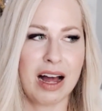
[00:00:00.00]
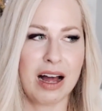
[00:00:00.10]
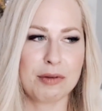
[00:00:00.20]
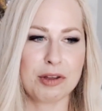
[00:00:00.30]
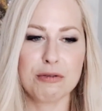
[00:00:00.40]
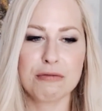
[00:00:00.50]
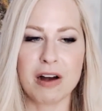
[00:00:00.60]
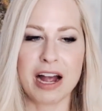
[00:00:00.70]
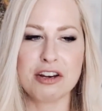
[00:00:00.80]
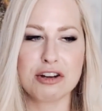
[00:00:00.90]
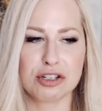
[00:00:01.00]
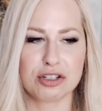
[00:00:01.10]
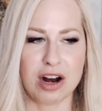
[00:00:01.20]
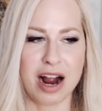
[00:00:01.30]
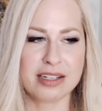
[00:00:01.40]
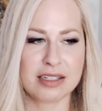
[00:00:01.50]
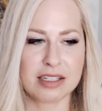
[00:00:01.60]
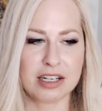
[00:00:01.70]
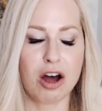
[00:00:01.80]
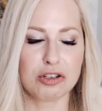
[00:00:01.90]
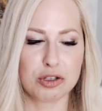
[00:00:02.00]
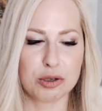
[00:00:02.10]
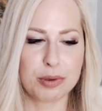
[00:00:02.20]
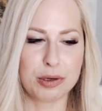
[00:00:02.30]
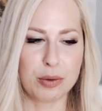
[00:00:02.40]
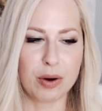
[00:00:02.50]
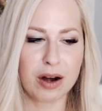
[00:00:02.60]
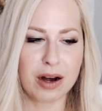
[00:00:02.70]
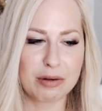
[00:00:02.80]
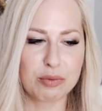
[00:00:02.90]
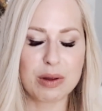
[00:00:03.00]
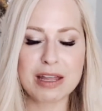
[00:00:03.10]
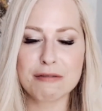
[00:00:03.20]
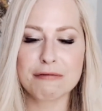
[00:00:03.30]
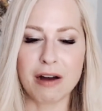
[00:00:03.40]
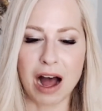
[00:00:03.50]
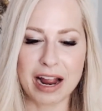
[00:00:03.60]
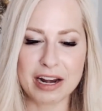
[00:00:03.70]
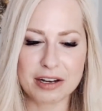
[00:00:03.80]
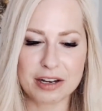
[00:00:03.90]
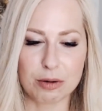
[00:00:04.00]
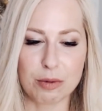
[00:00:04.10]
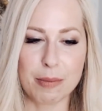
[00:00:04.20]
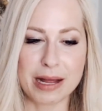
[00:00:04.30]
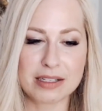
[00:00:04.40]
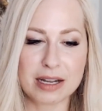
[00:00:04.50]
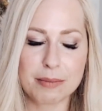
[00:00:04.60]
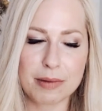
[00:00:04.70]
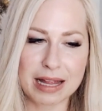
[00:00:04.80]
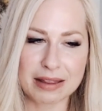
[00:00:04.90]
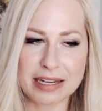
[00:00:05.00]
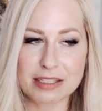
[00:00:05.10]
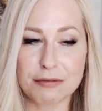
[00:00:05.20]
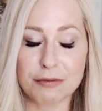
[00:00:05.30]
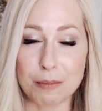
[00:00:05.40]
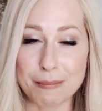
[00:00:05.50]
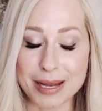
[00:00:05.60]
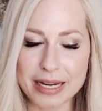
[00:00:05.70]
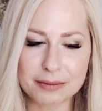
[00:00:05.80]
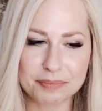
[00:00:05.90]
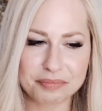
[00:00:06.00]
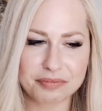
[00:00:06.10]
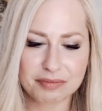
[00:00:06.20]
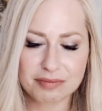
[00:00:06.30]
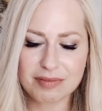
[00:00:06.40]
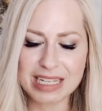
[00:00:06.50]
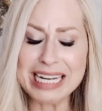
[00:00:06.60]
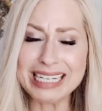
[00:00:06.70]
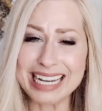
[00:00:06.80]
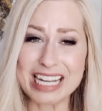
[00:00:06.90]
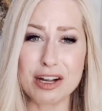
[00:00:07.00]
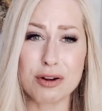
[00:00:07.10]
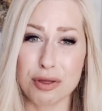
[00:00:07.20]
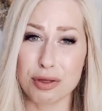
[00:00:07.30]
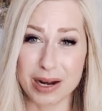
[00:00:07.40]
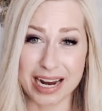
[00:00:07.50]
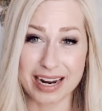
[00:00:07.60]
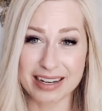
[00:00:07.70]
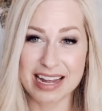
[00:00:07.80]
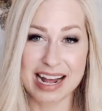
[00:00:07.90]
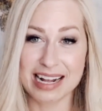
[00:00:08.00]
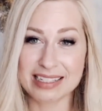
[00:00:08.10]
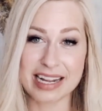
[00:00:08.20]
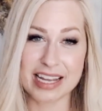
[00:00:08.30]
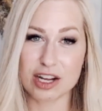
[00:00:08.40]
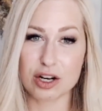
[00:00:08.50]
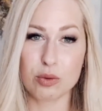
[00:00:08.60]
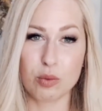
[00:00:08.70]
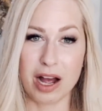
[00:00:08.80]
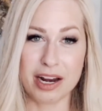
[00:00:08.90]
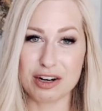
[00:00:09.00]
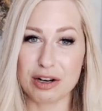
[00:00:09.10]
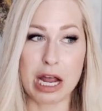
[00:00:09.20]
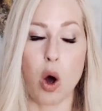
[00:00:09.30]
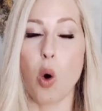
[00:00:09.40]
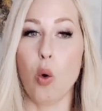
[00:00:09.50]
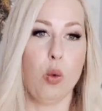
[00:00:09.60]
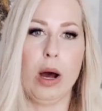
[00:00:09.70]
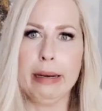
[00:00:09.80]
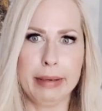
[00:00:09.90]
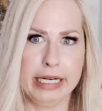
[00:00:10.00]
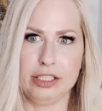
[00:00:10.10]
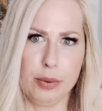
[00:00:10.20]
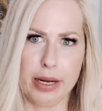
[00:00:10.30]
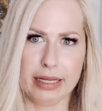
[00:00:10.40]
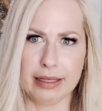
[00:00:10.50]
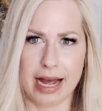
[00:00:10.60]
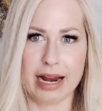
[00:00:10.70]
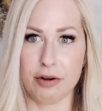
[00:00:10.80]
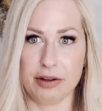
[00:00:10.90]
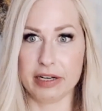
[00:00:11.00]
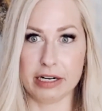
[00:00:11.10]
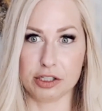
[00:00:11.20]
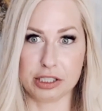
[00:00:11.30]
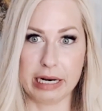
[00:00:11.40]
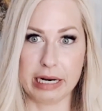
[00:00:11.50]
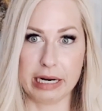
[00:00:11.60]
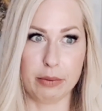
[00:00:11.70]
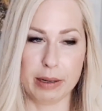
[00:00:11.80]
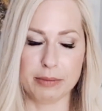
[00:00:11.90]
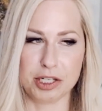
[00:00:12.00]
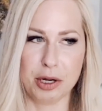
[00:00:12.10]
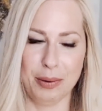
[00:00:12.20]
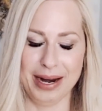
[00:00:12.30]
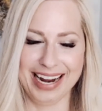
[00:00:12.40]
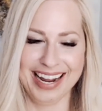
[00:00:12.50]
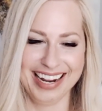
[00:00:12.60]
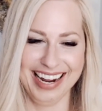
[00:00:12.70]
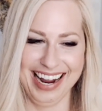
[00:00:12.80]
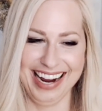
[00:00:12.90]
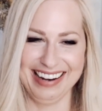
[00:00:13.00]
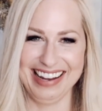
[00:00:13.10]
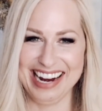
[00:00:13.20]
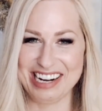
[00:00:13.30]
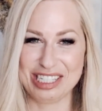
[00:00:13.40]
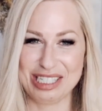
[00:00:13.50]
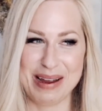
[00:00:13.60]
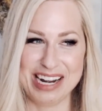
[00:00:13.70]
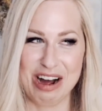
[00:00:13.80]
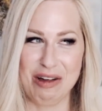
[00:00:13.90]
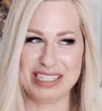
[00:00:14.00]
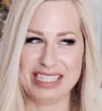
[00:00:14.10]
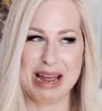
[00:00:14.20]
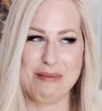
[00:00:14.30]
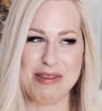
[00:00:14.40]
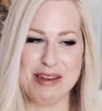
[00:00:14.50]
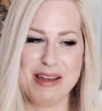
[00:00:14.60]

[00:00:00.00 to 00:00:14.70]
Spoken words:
you find your strides as an entrepreneur and really find your momentum, at least for me, in like year 3. It's like year 1, you're like, what am I doing? Like, I don't even understand what I'm doing. And like, you're spending all this time on the